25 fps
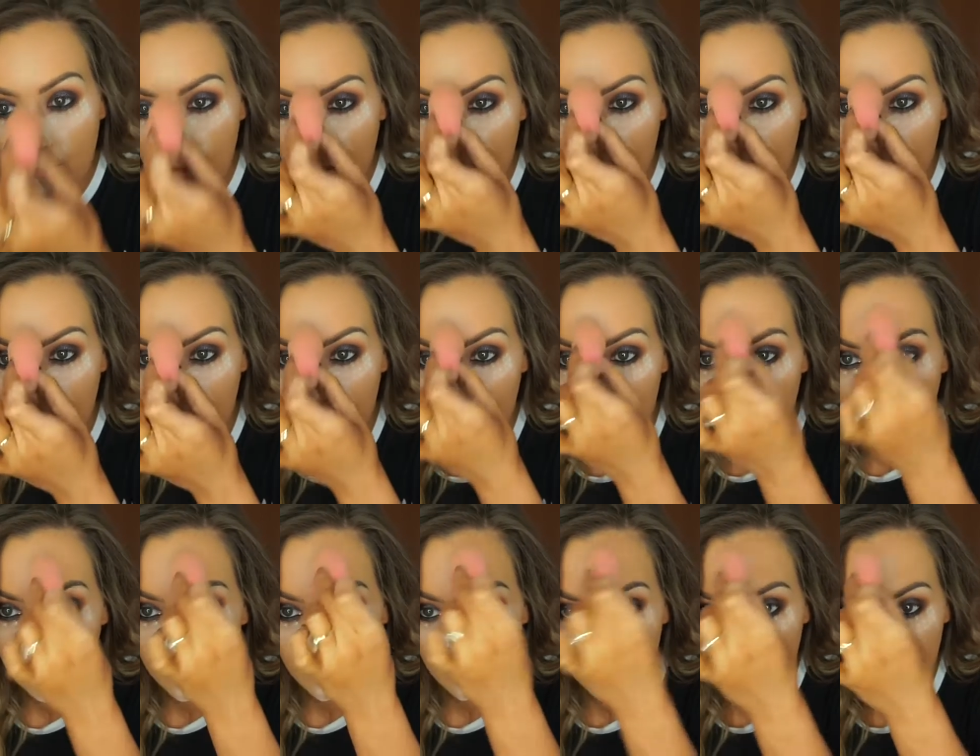And
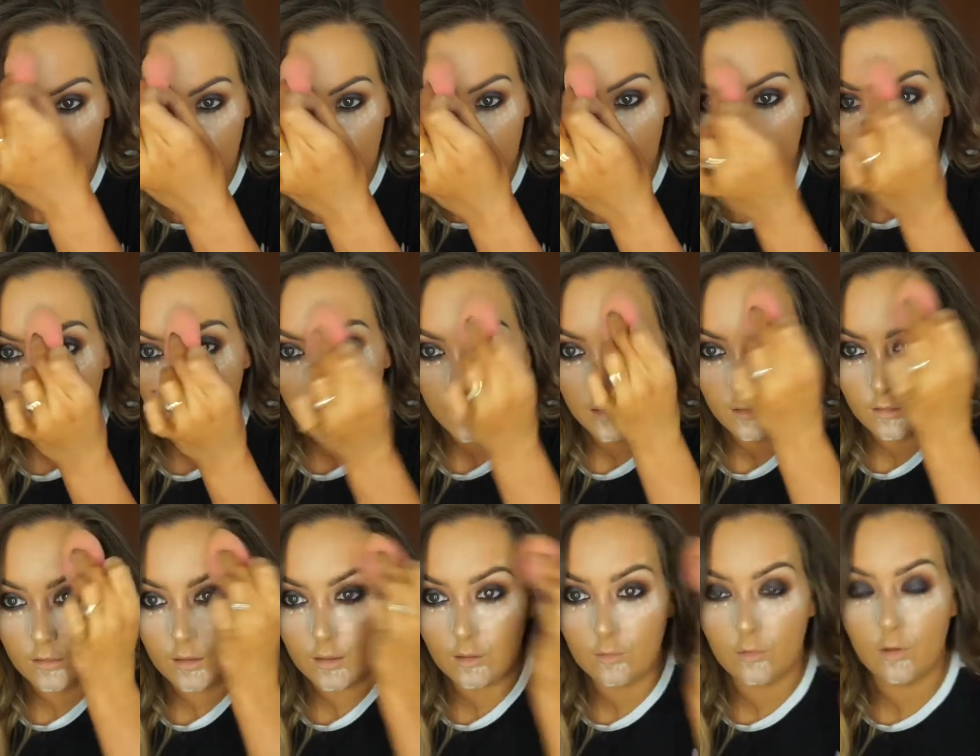a little bit here.
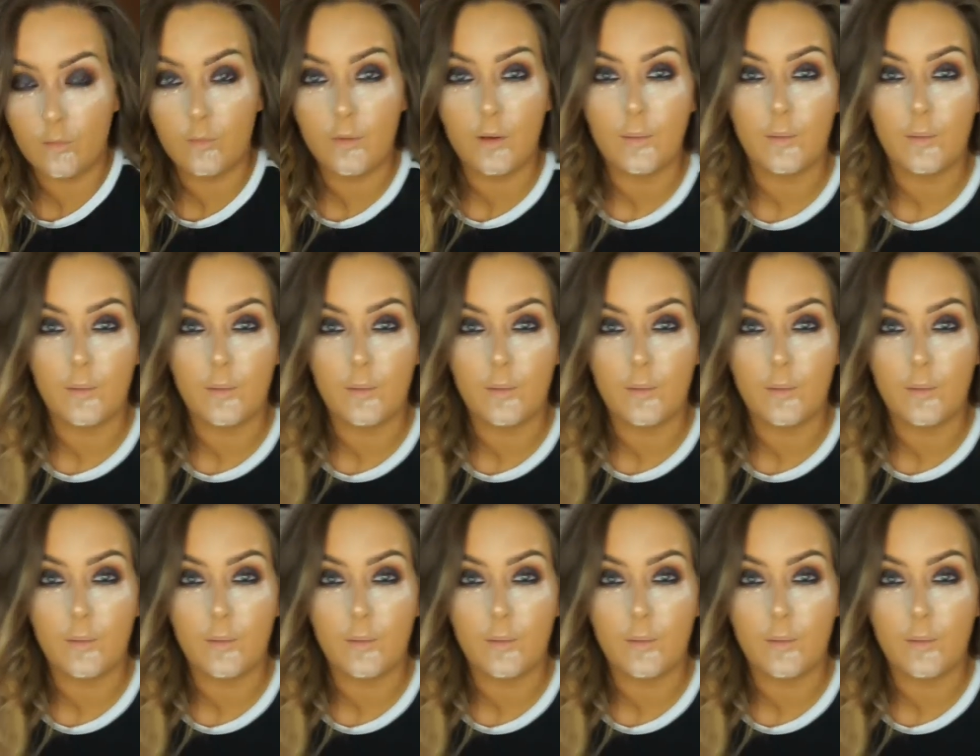I know I put